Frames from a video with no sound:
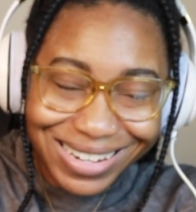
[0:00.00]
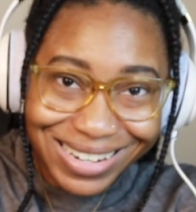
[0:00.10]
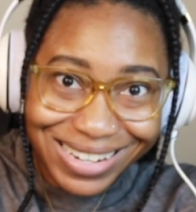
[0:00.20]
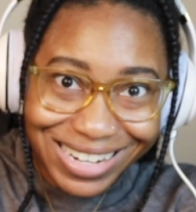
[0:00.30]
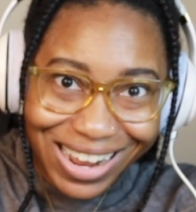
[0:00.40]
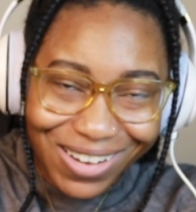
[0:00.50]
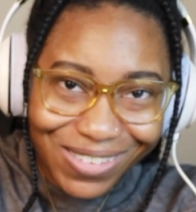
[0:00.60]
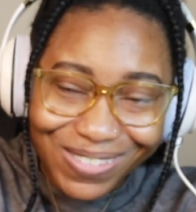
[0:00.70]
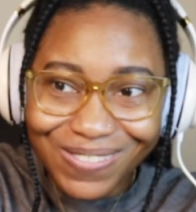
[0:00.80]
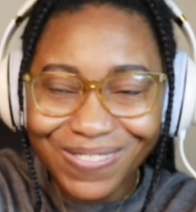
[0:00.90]
You
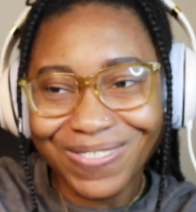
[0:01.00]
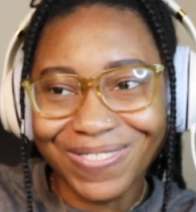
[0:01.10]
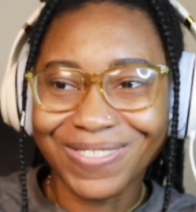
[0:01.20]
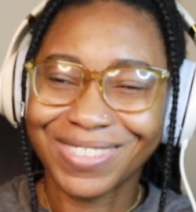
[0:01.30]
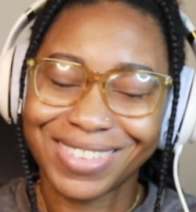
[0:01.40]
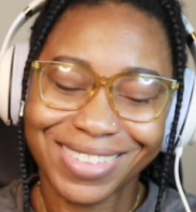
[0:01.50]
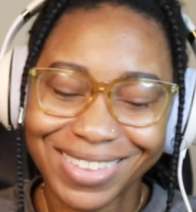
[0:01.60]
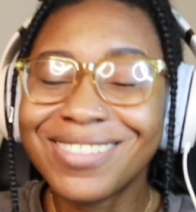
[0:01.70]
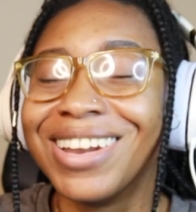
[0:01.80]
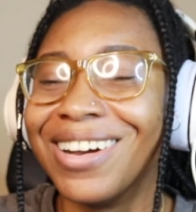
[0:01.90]
know?
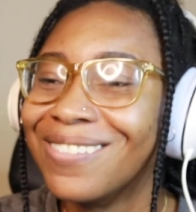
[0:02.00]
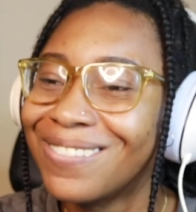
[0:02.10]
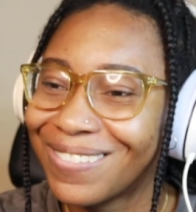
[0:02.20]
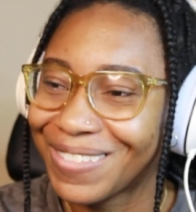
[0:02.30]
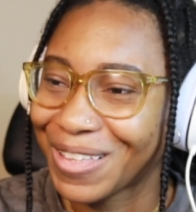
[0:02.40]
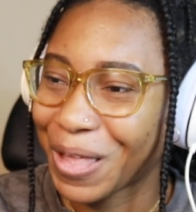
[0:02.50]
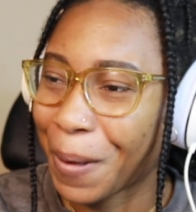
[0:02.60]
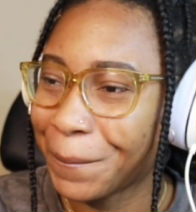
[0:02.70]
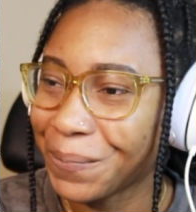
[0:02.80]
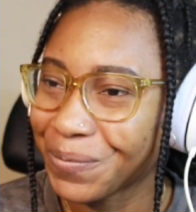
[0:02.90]
You know. Start
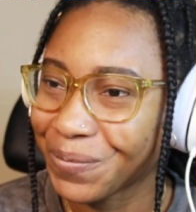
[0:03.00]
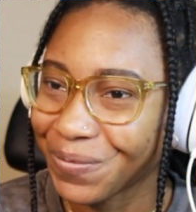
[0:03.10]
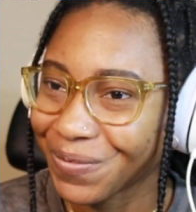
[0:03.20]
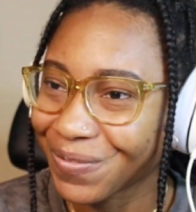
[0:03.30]
fresh.